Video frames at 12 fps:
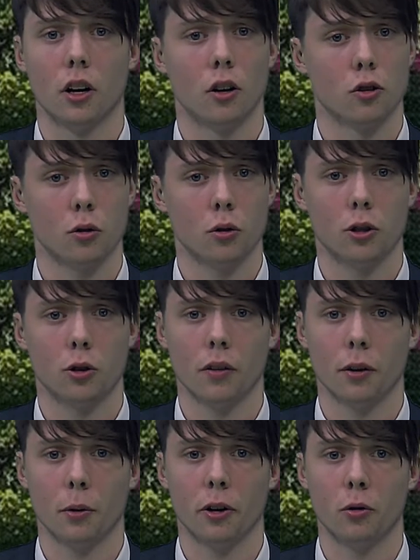So, to
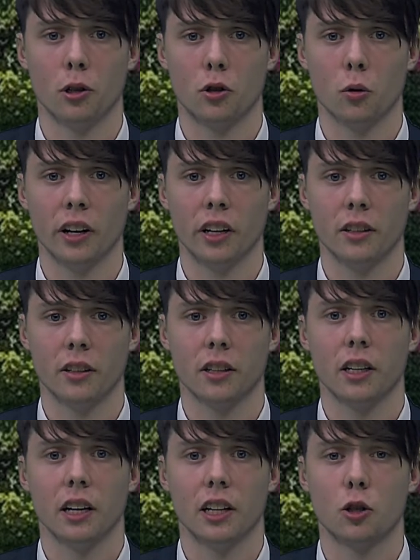everyone who has donated,
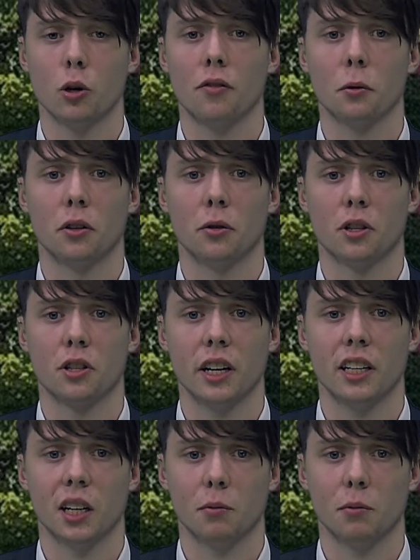and to everyone who has signed up